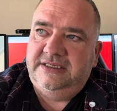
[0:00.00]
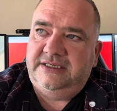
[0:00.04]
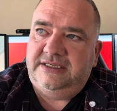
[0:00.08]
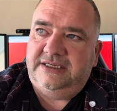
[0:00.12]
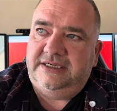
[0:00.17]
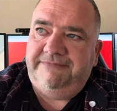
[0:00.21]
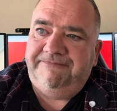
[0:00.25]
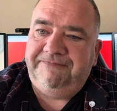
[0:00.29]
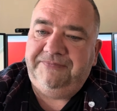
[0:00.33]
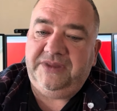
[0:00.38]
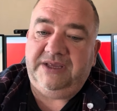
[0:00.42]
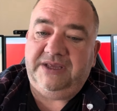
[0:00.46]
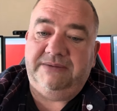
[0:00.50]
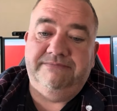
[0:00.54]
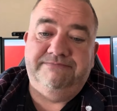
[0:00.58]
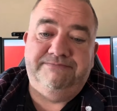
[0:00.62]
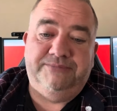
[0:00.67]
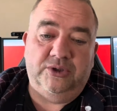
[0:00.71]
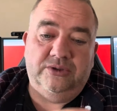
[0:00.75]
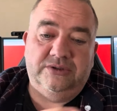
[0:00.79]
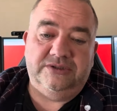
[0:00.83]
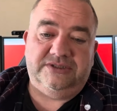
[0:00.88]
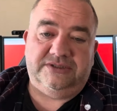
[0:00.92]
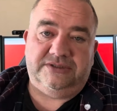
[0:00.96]
Um,
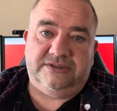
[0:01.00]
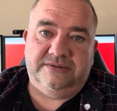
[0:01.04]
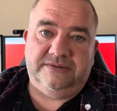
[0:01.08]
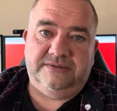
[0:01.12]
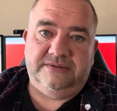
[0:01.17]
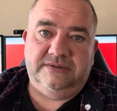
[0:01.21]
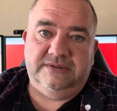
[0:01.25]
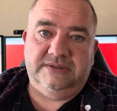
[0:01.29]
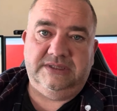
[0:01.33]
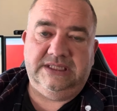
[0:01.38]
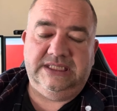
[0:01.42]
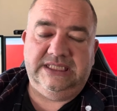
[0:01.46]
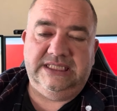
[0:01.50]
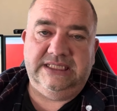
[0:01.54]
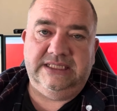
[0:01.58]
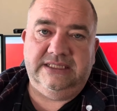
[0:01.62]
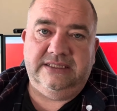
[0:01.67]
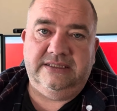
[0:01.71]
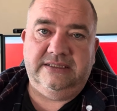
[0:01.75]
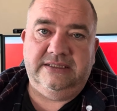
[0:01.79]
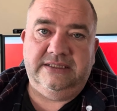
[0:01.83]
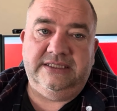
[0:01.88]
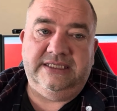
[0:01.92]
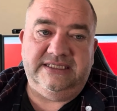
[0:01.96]
but
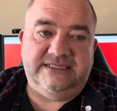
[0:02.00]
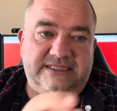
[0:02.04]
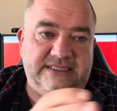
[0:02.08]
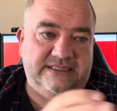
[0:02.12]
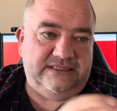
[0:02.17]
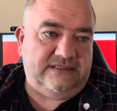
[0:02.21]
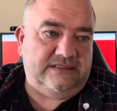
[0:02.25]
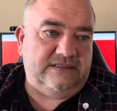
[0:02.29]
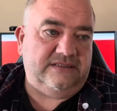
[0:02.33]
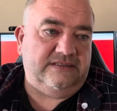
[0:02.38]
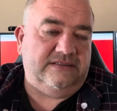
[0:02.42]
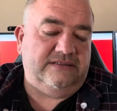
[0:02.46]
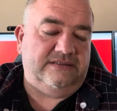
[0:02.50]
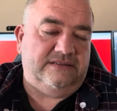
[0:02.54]
this is